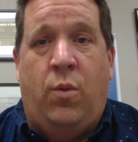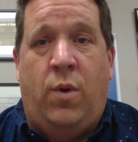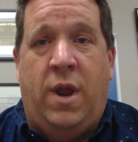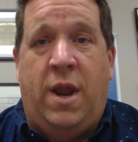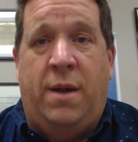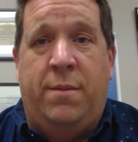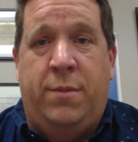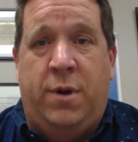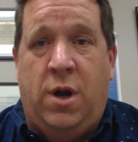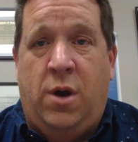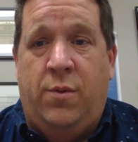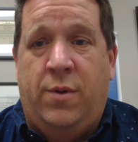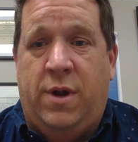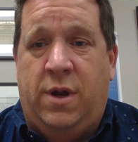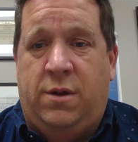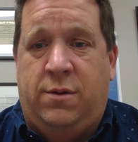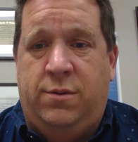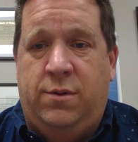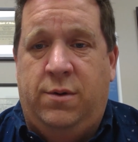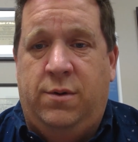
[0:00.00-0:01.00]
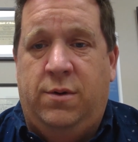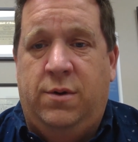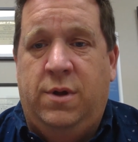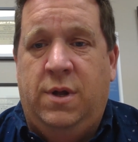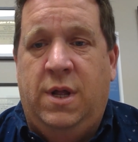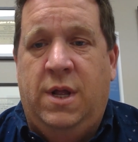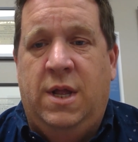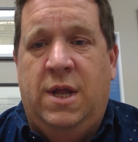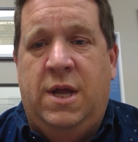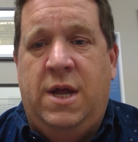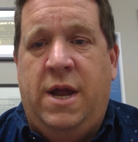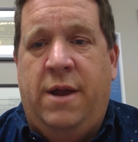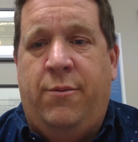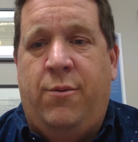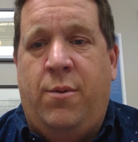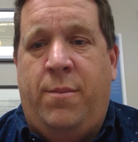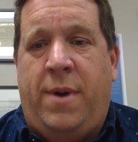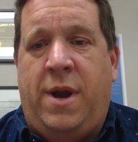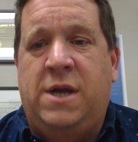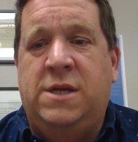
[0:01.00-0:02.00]
what I'm going through. It
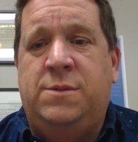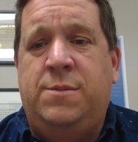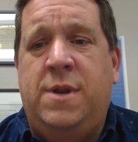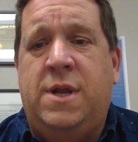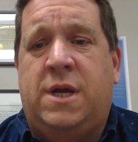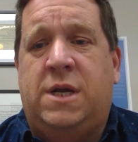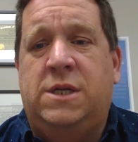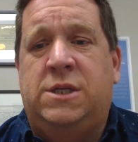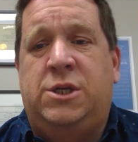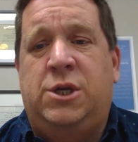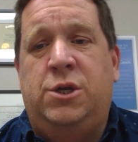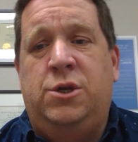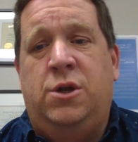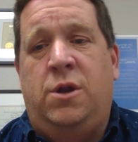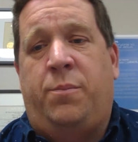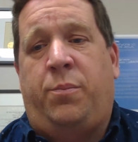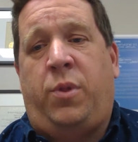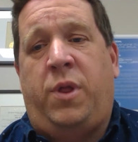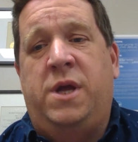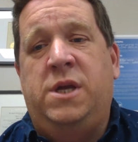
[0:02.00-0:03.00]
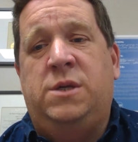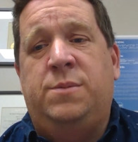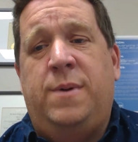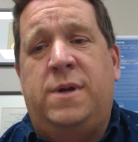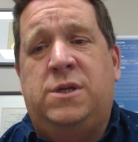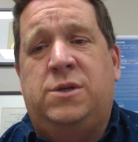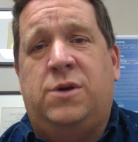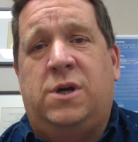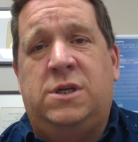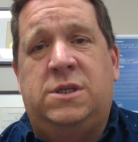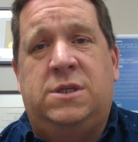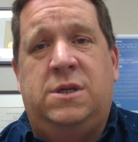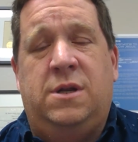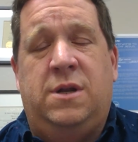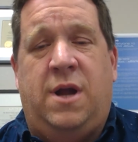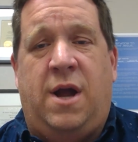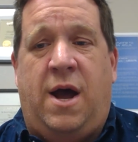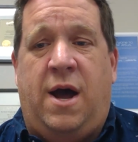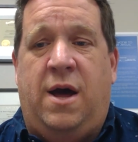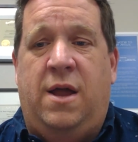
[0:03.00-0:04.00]
reminds me to continue to place my trust in
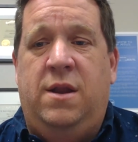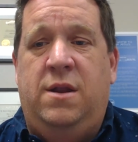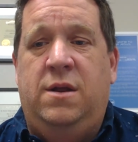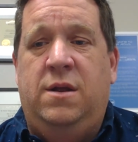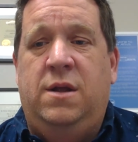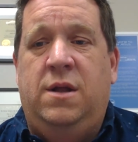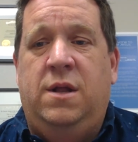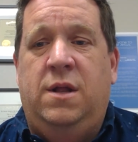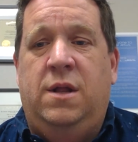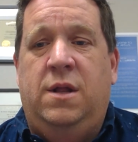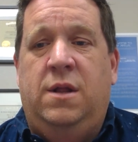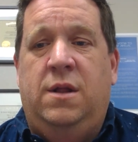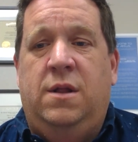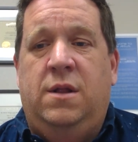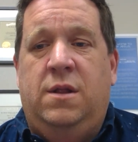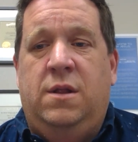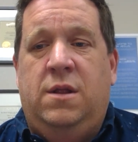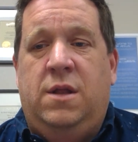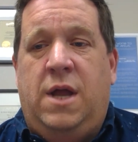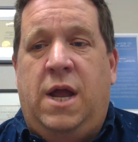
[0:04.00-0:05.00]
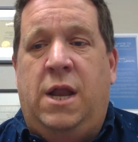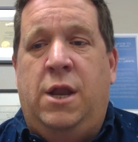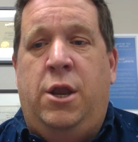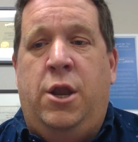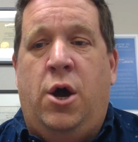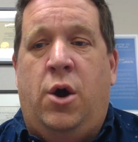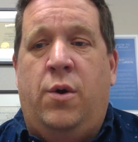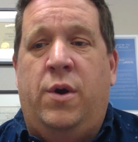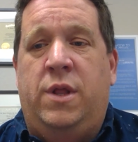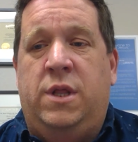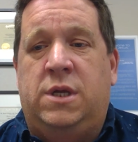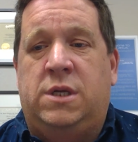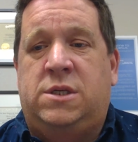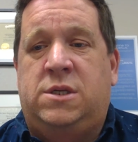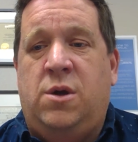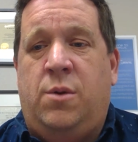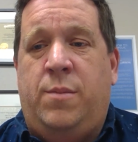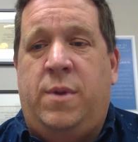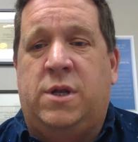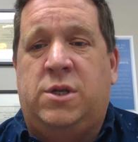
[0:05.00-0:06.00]
God and knowing that
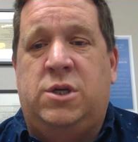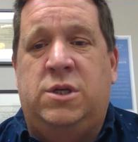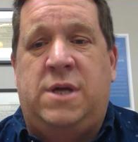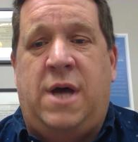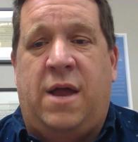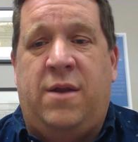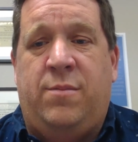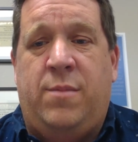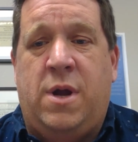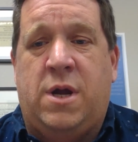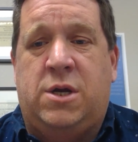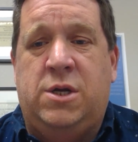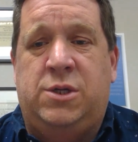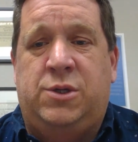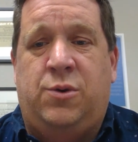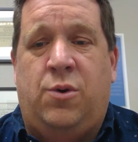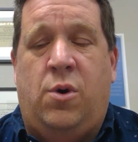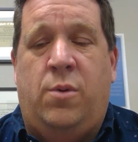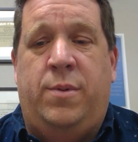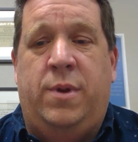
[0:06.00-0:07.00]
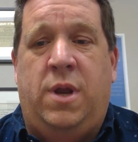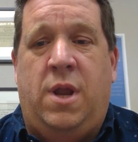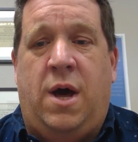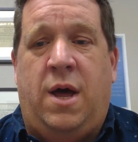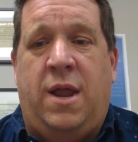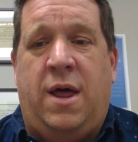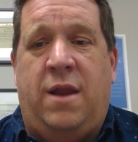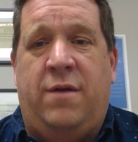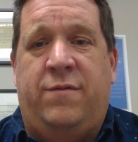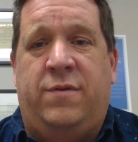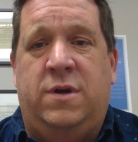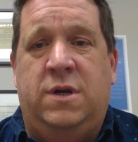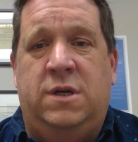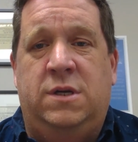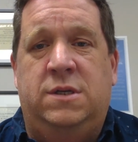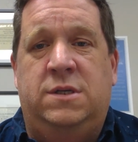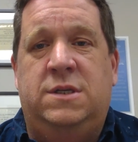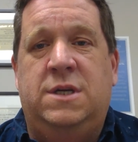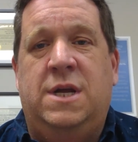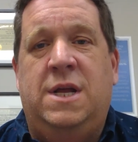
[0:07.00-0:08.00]
so much is out of my control, but not out of
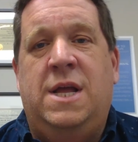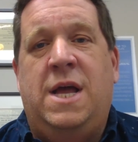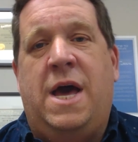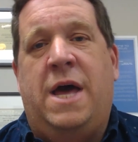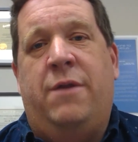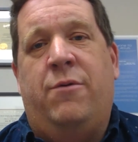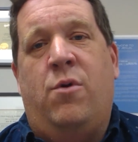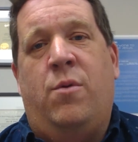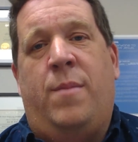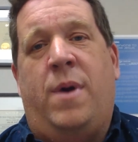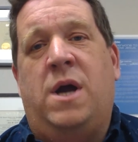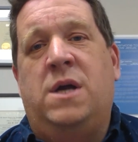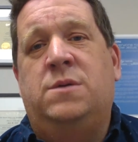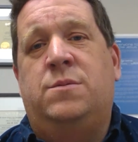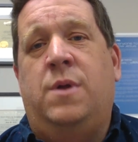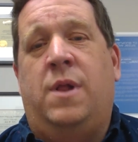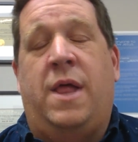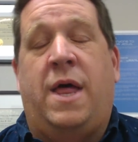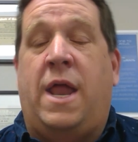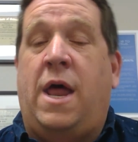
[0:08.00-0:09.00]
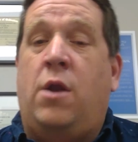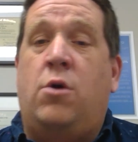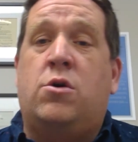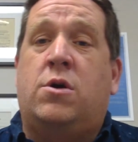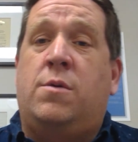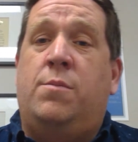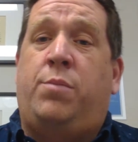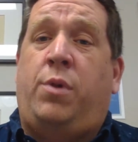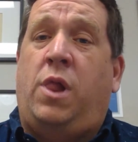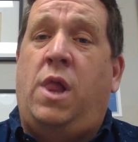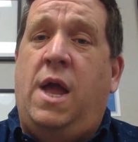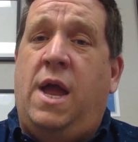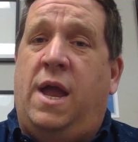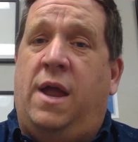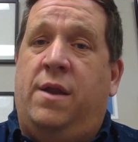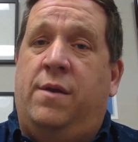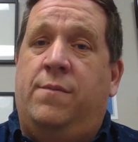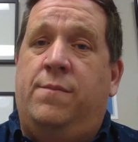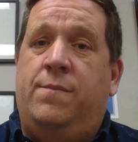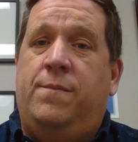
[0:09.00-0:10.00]
his. And it reminds me that I don't
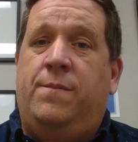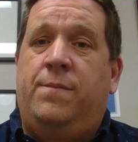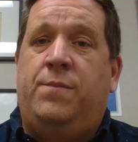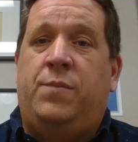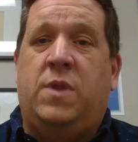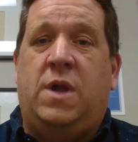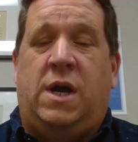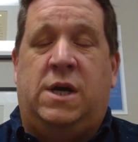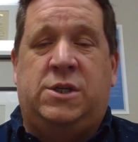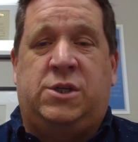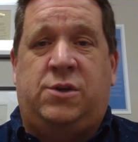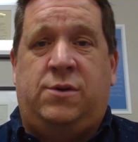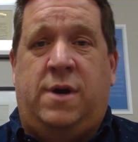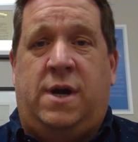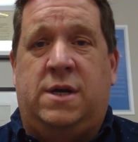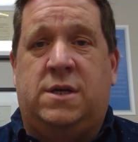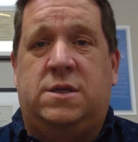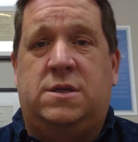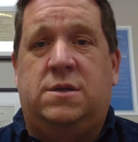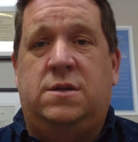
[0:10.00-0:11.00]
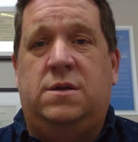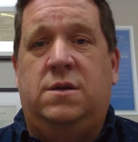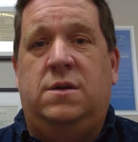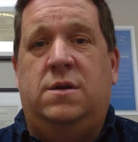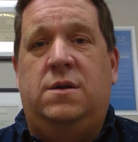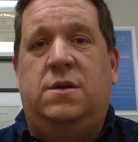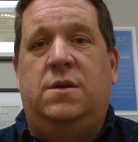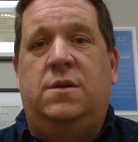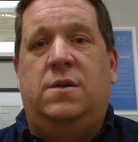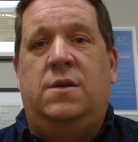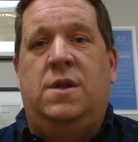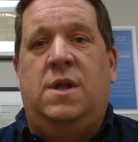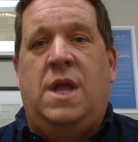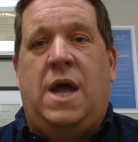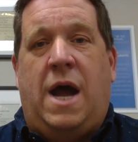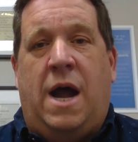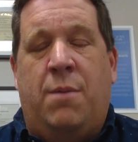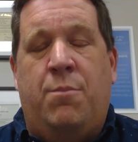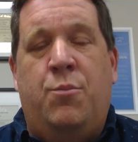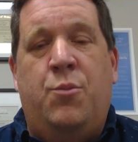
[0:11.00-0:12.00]
complain, I trust.
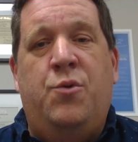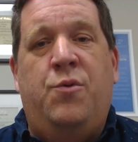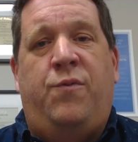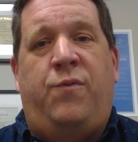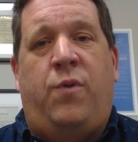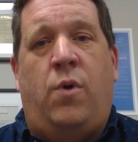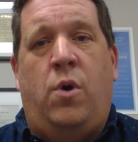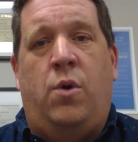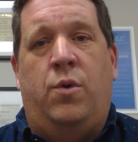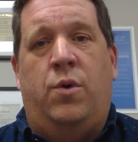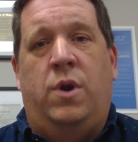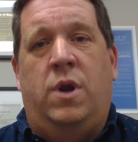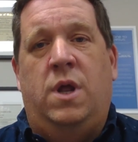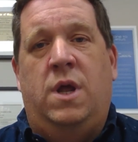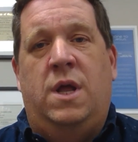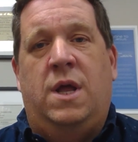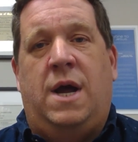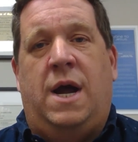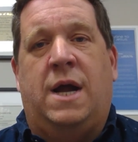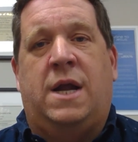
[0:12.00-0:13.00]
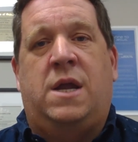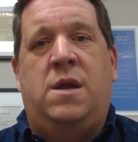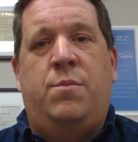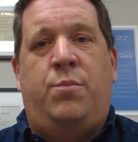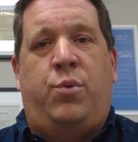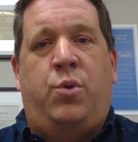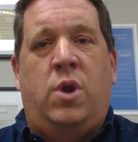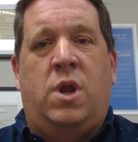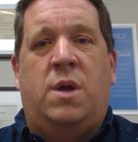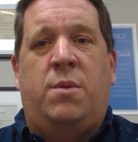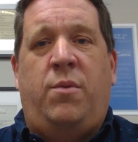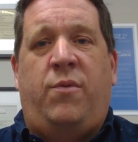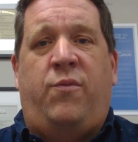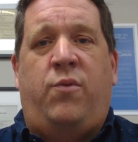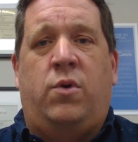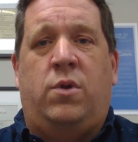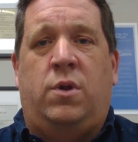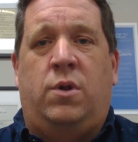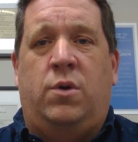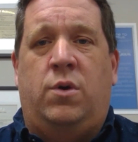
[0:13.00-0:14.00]
I move forward. I keep putting it
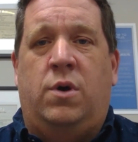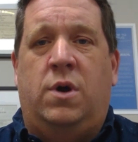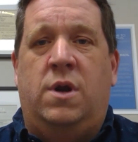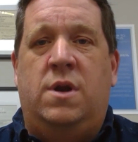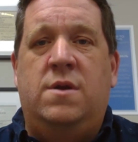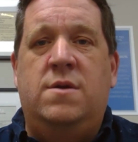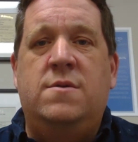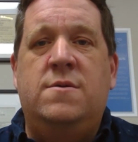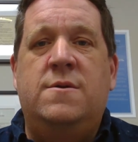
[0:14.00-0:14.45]
before the Lord,